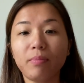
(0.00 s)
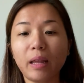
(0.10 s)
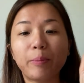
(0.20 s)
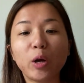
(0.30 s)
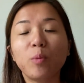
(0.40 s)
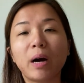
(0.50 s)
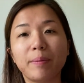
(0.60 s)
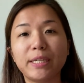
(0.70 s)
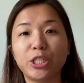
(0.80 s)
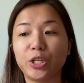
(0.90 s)
but
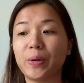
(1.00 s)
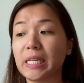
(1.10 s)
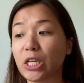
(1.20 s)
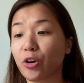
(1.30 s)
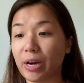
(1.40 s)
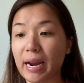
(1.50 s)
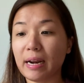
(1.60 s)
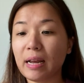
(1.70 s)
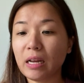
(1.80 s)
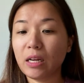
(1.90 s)
Umami too is a great,
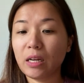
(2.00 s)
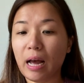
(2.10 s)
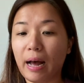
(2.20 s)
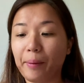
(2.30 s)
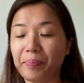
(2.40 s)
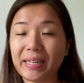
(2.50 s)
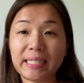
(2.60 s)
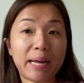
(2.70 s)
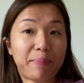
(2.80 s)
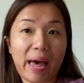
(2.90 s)
it's
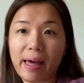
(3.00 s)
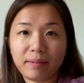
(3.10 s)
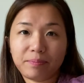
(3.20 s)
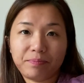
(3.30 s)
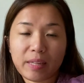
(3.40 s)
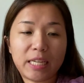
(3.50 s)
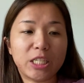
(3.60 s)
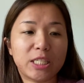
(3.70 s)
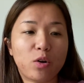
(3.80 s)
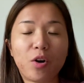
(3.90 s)
not bad. It's
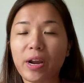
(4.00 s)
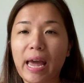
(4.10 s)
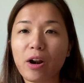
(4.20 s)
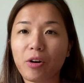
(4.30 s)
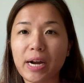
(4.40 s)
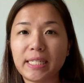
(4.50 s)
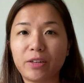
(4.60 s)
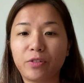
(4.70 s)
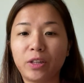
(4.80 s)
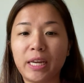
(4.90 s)
just categorized
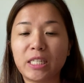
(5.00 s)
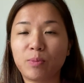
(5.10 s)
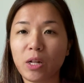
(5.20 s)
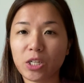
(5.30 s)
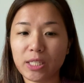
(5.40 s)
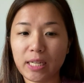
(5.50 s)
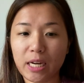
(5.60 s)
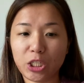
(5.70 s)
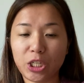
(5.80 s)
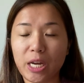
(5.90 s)
differently, smaller
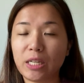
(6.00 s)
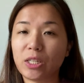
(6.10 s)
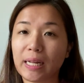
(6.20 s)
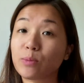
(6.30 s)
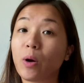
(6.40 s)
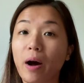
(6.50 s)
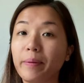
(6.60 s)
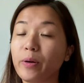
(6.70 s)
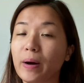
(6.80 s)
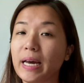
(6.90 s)
selections, so that's
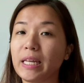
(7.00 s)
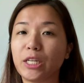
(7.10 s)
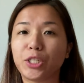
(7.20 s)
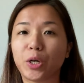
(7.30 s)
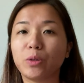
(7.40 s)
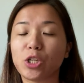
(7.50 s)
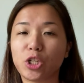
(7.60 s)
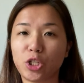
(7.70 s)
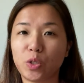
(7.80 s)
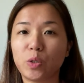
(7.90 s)
probably why they don't
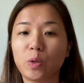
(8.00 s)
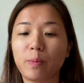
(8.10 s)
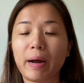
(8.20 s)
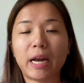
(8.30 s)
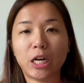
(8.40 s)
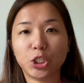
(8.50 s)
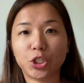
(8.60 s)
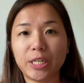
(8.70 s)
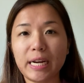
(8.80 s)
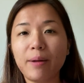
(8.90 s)
do by
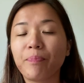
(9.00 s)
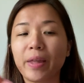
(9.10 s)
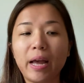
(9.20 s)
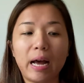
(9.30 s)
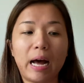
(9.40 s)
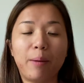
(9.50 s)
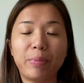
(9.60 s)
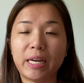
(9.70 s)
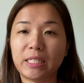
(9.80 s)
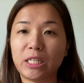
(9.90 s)
country,
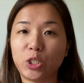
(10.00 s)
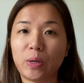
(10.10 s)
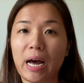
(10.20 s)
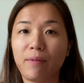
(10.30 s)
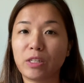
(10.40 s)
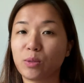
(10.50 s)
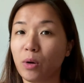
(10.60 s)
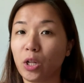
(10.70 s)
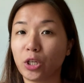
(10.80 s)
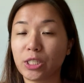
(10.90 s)
because they do have a
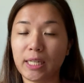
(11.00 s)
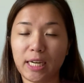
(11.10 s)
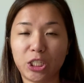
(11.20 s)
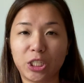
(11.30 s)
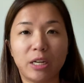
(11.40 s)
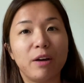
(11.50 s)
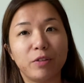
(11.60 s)
smaller selection of